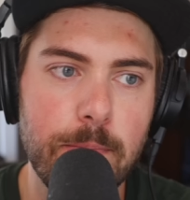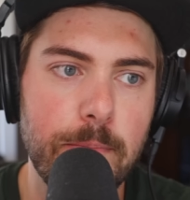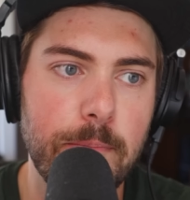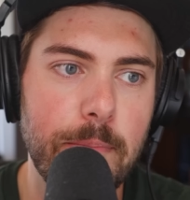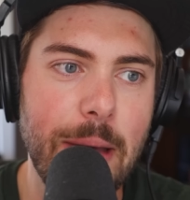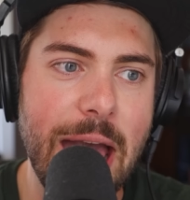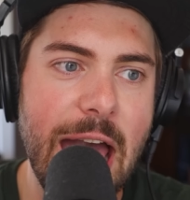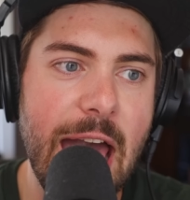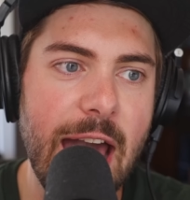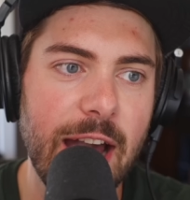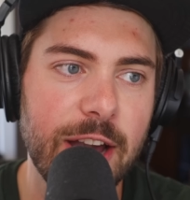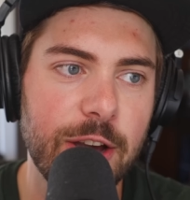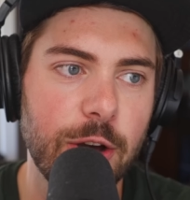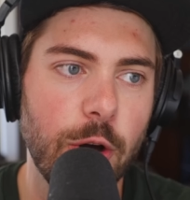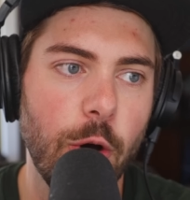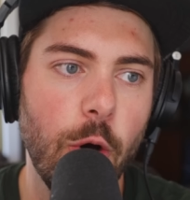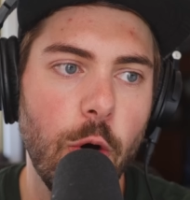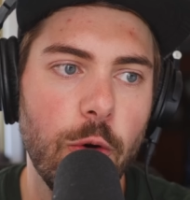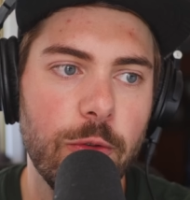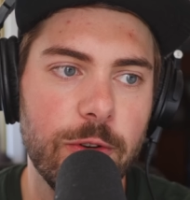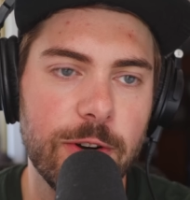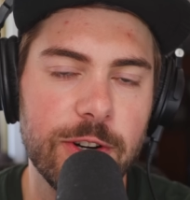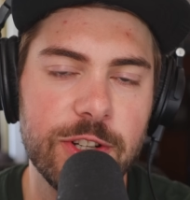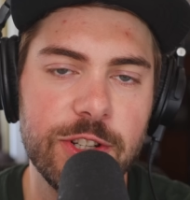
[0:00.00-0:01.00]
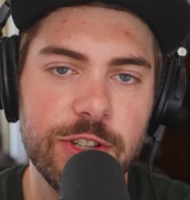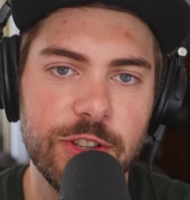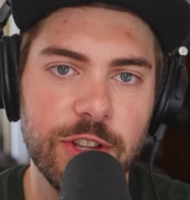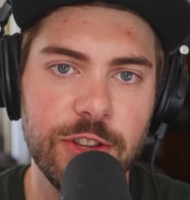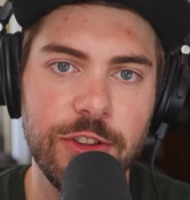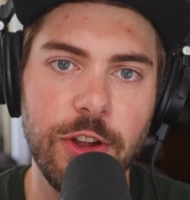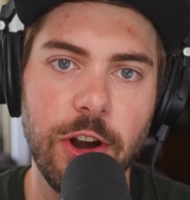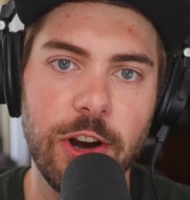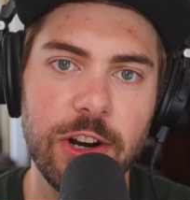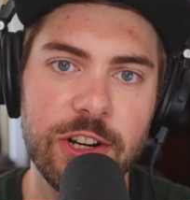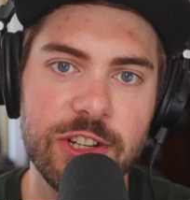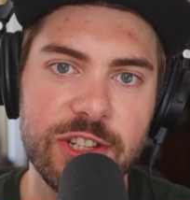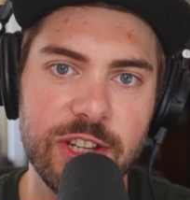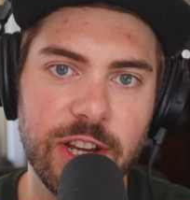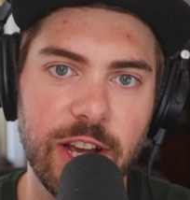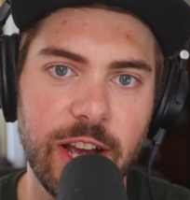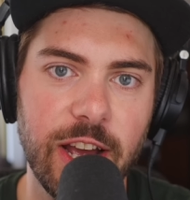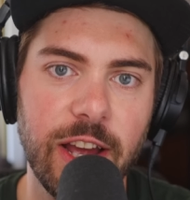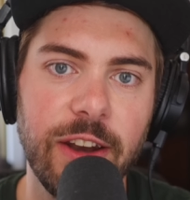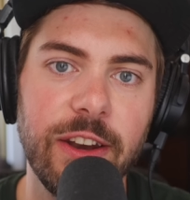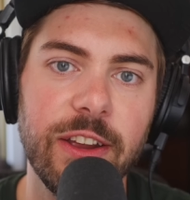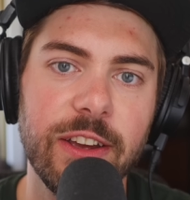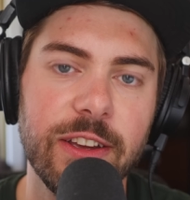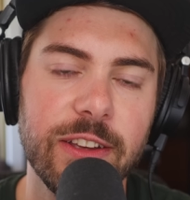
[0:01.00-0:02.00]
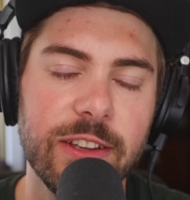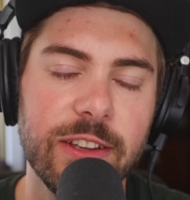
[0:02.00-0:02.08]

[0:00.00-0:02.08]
back over to the dark side.